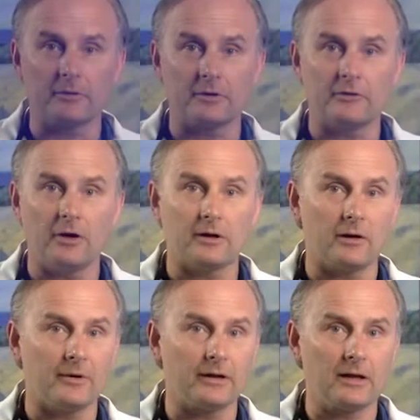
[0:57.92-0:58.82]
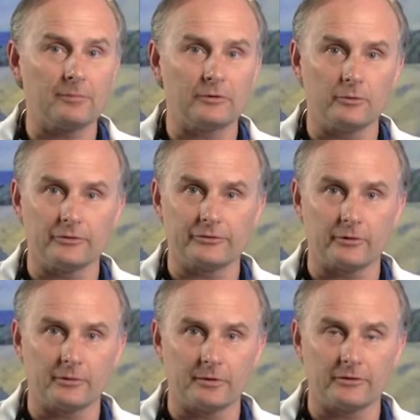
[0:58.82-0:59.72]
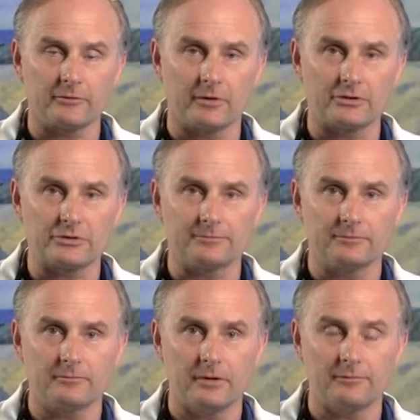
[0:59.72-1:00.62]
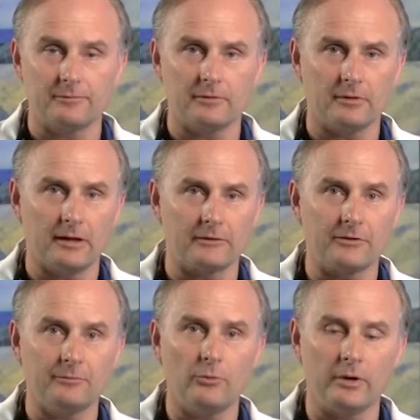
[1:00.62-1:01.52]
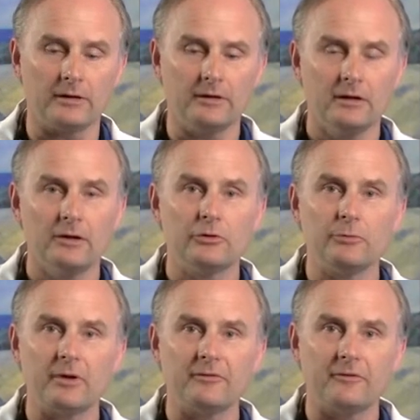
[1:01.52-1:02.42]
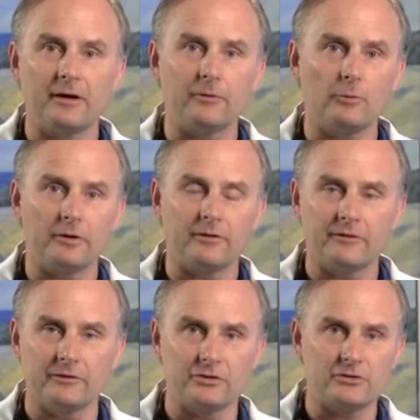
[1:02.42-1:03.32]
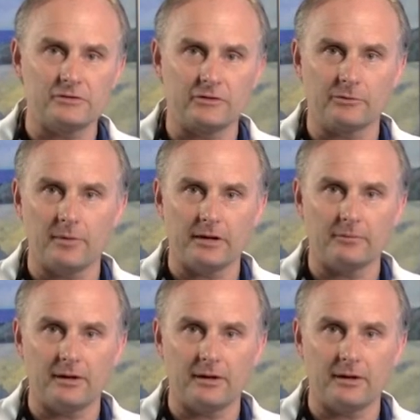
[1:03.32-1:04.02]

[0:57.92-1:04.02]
we're going to talk about epidural steroid administration. At some point, you may find that one of the physicians at Spine and